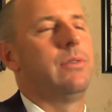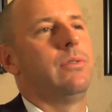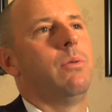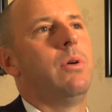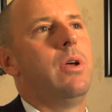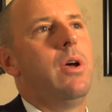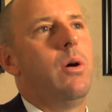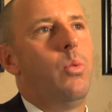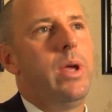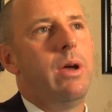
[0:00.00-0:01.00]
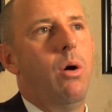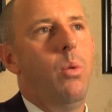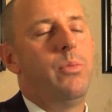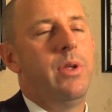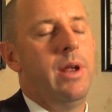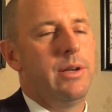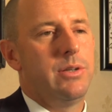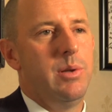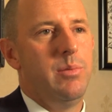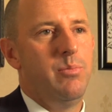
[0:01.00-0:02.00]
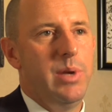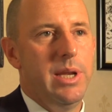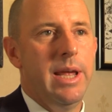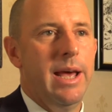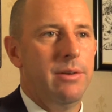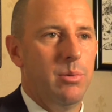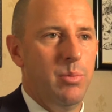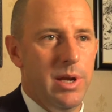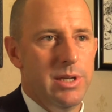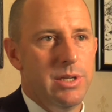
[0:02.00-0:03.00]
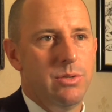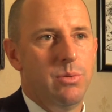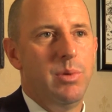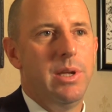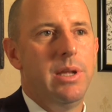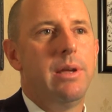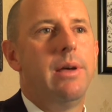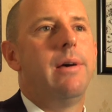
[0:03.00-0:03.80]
So we hope that actually pediatric patients would be